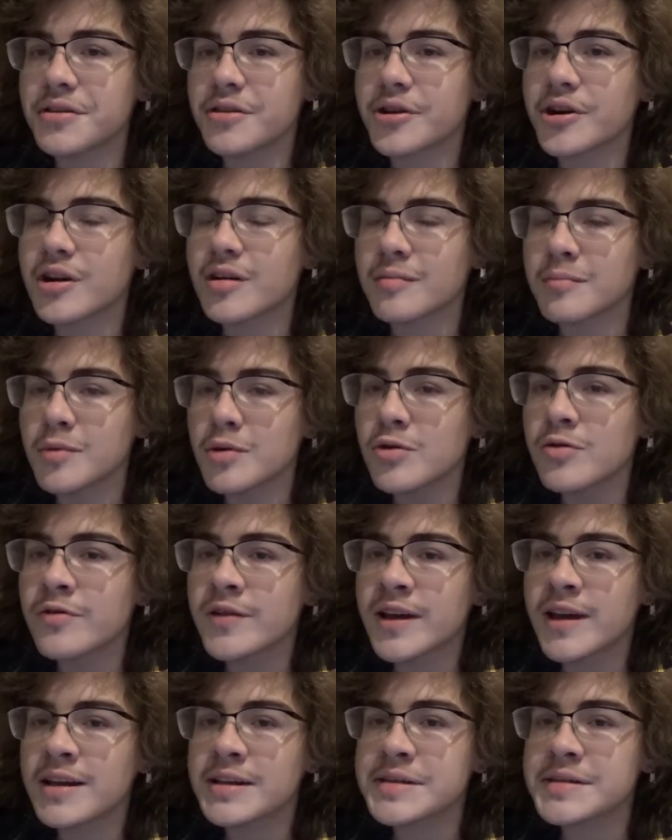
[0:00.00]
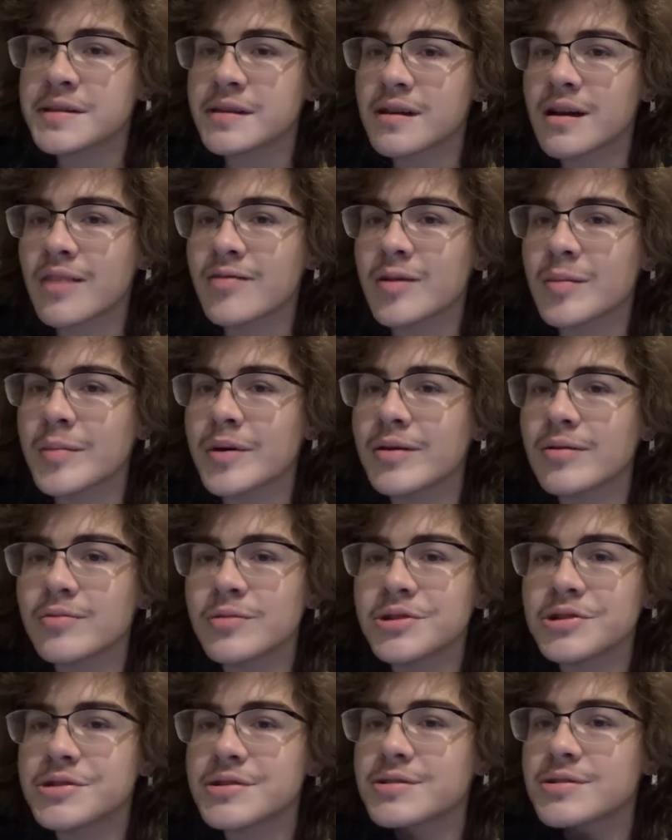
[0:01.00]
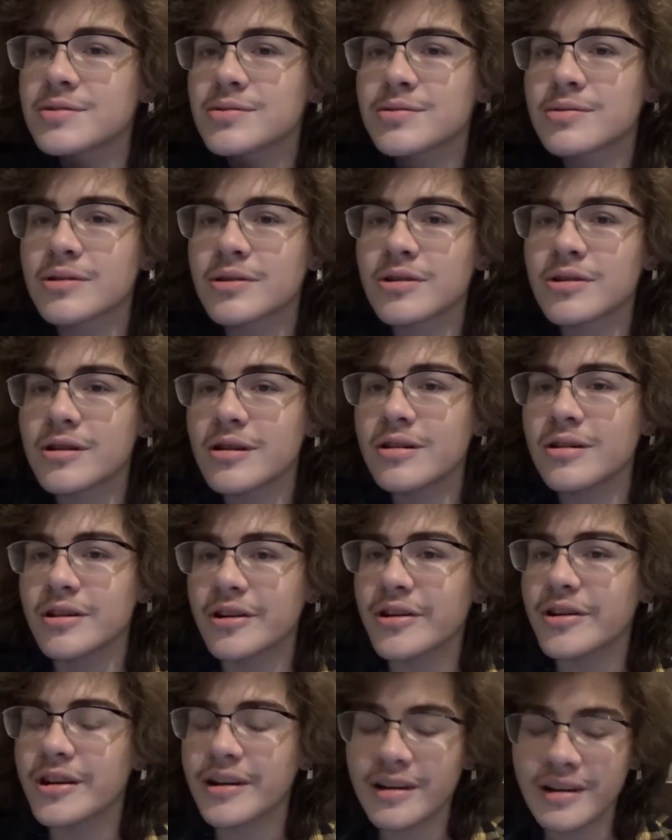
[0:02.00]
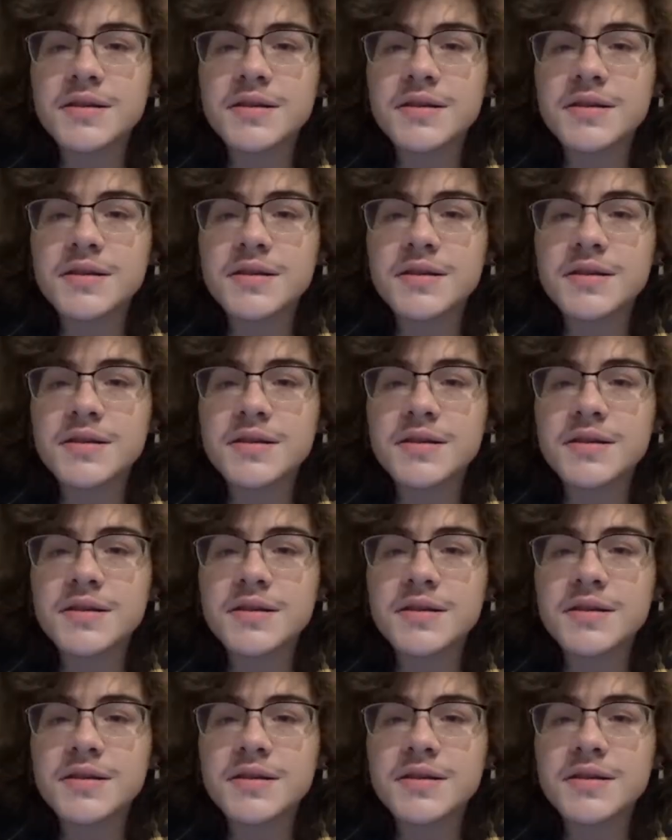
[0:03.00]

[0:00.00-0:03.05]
they're going to move against the government, which is good.